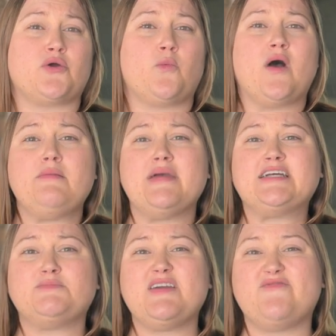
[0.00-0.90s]
or What
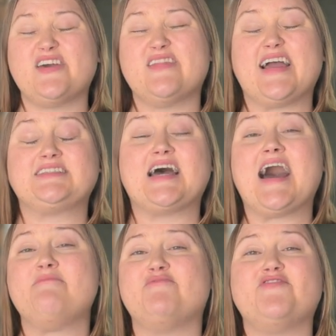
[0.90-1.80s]
makes me feel like
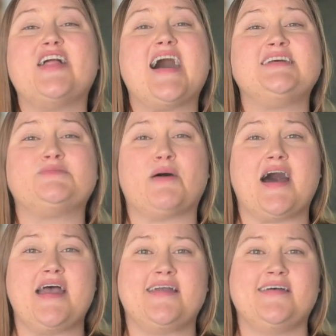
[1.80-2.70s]
time flies
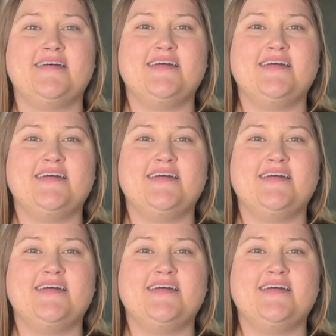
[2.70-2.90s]
by?